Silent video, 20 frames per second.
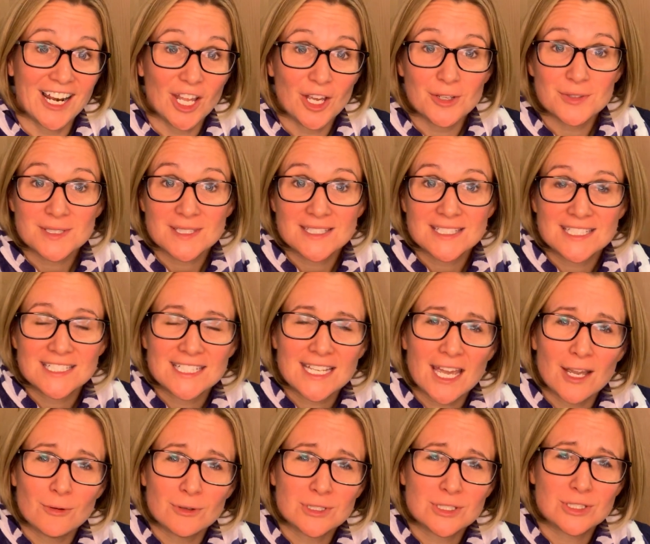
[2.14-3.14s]
Hello, so today
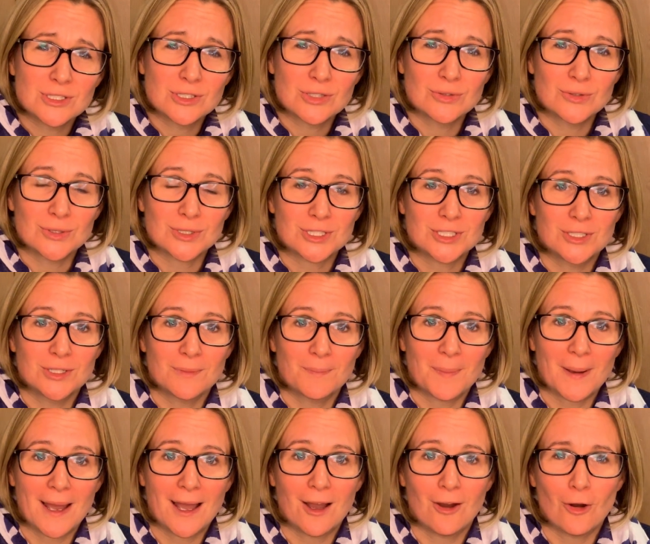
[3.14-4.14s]
I want to talk to you
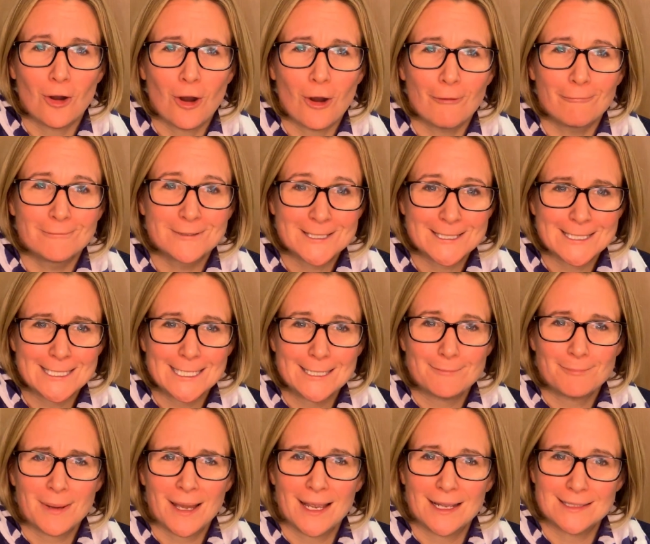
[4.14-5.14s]
about
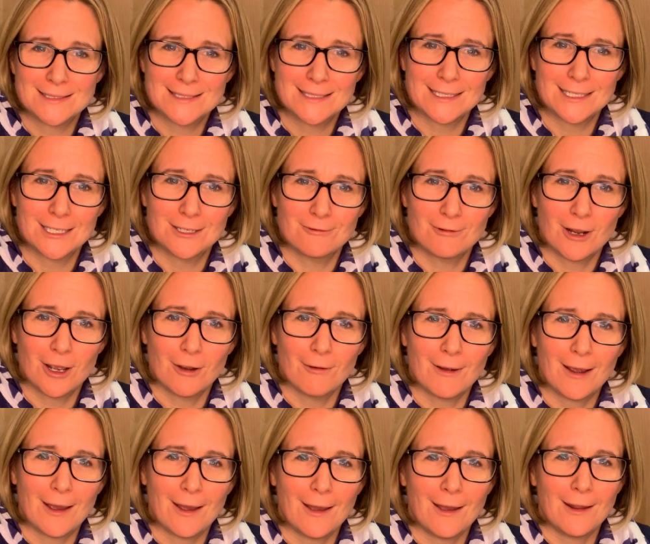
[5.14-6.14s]
Receipt Bank, Xero
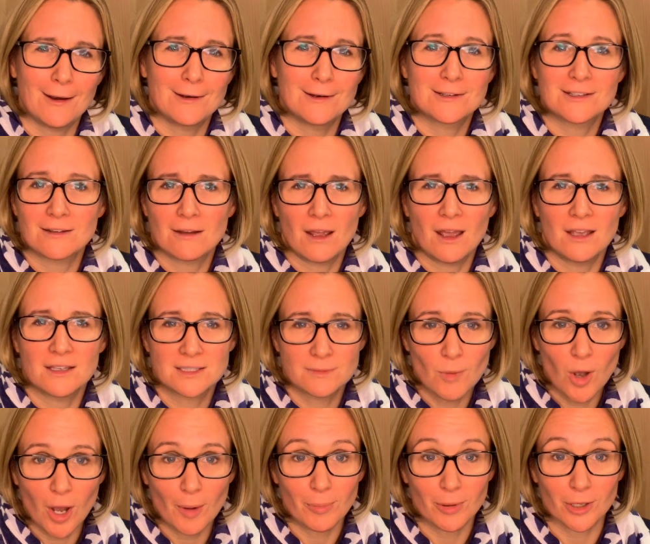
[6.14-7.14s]
and a
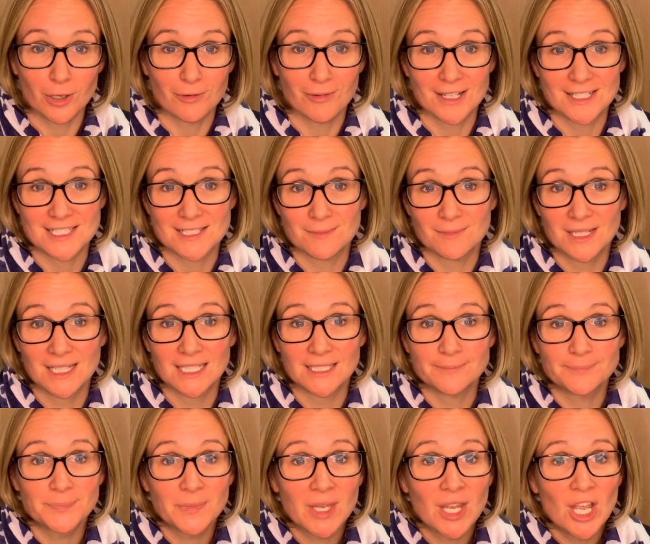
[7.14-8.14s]
smart plug
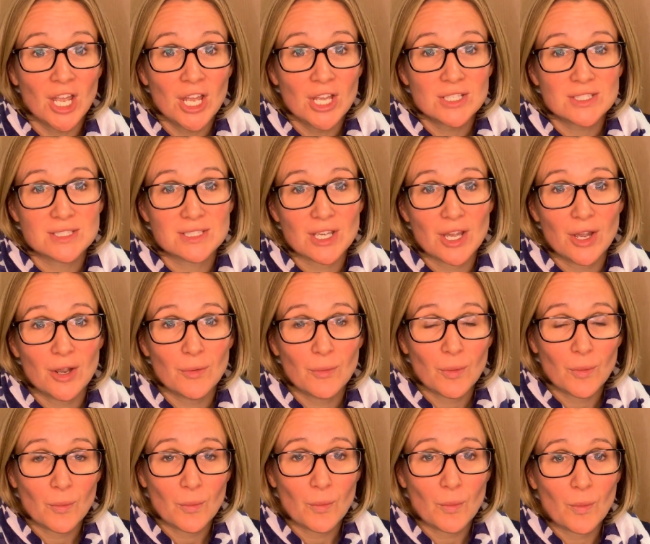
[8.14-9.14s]
randomly.
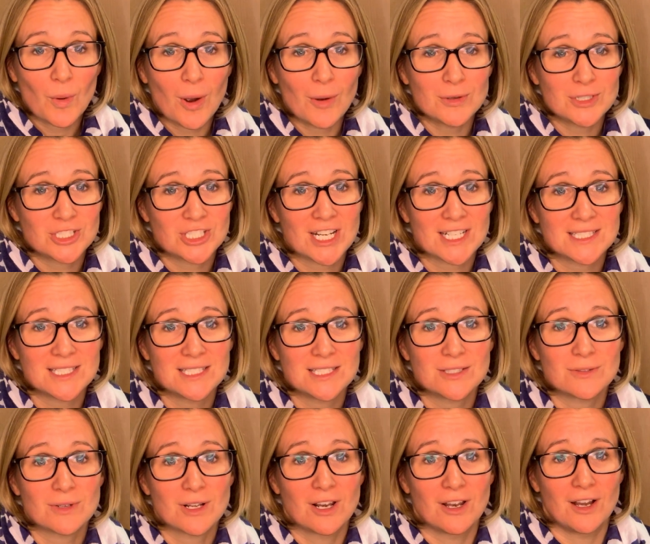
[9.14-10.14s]
So I was chatting
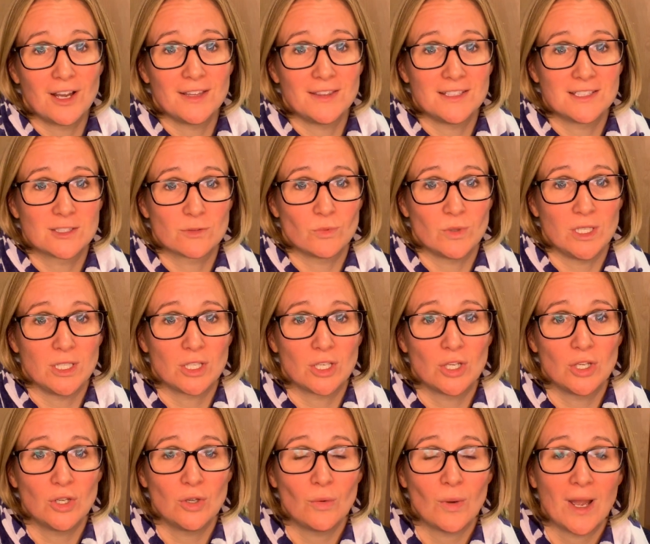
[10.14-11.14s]
to a client this week
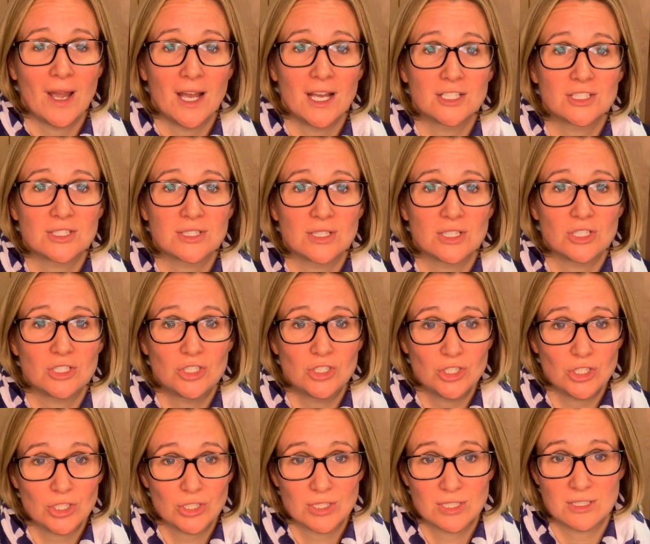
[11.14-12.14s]
who has
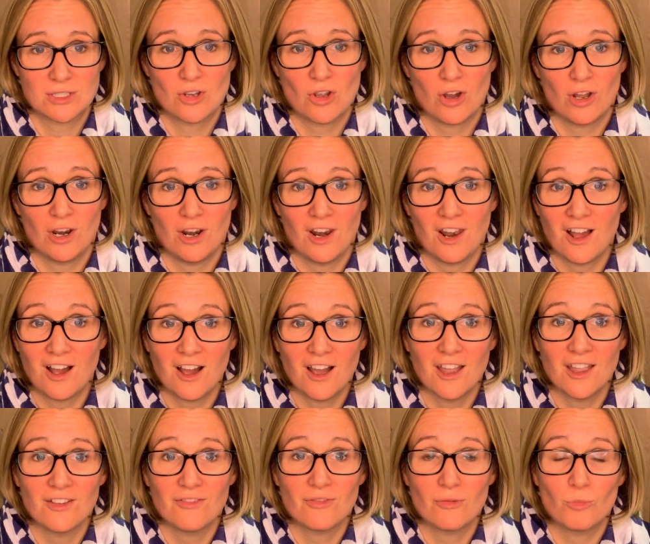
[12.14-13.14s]
just gone
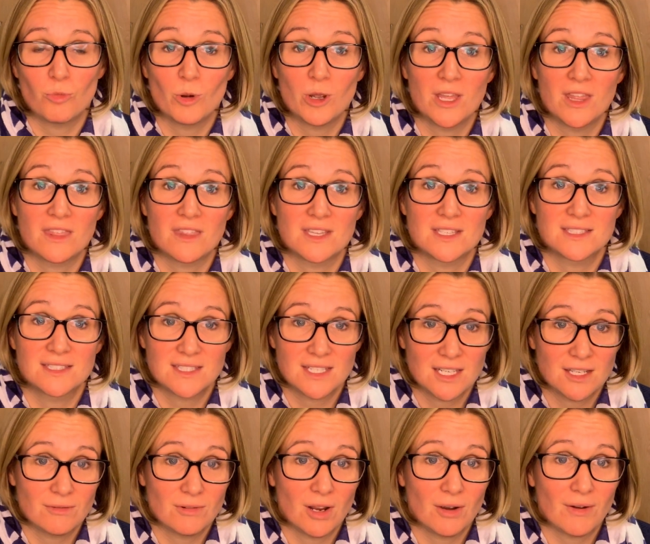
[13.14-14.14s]
live with
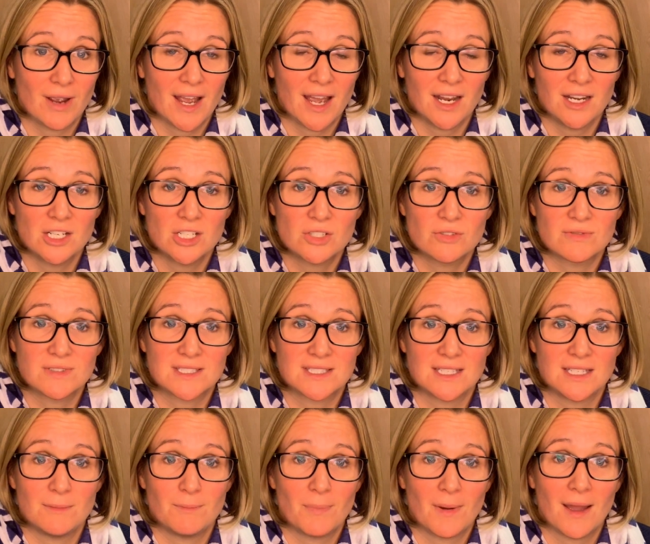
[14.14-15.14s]
Xero and
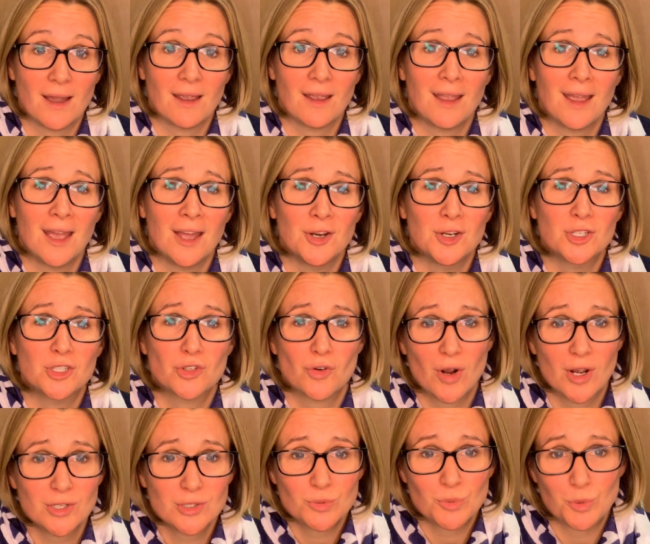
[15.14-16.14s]
Receipt Bank and
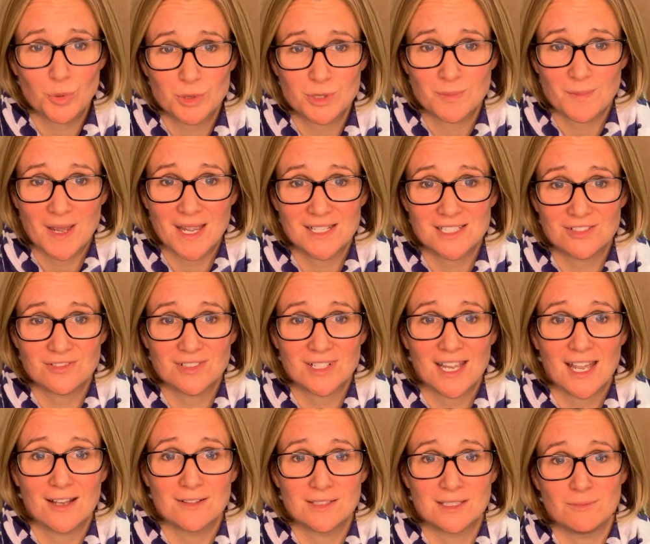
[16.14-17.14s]
trying to automate her
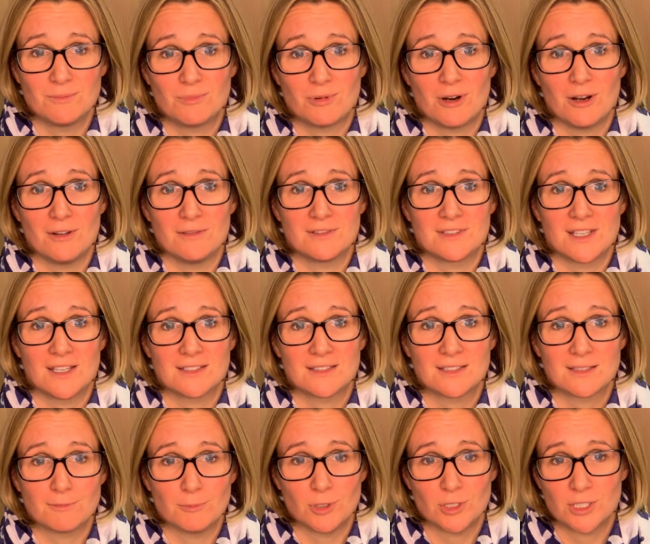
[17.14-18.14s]
accounting process
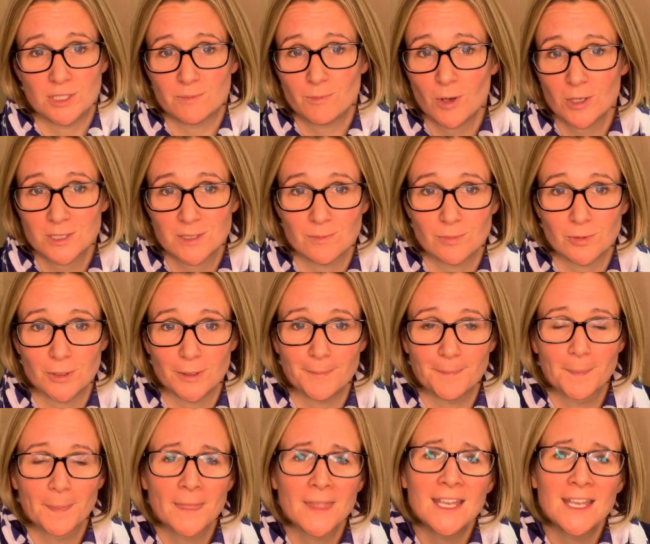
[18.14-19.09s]
as much as possible.